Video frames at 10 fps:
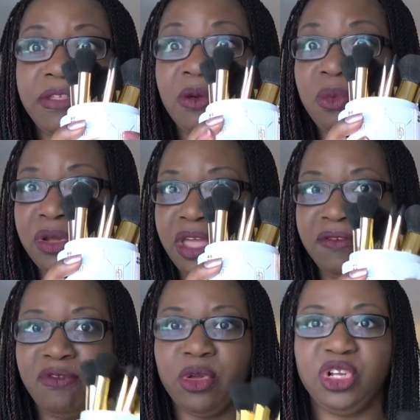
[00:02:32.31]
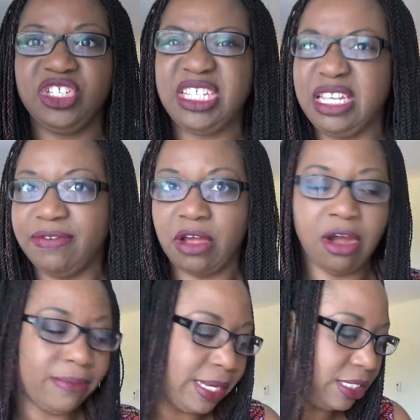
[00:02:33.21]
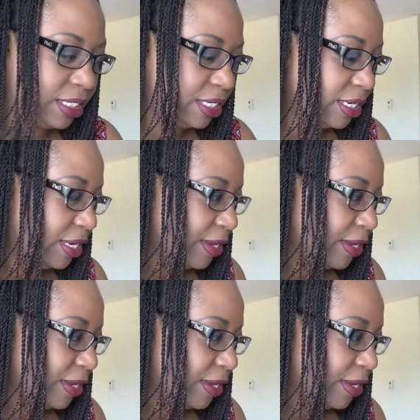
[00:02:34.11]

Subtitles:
they're working for you. Just leave a comment.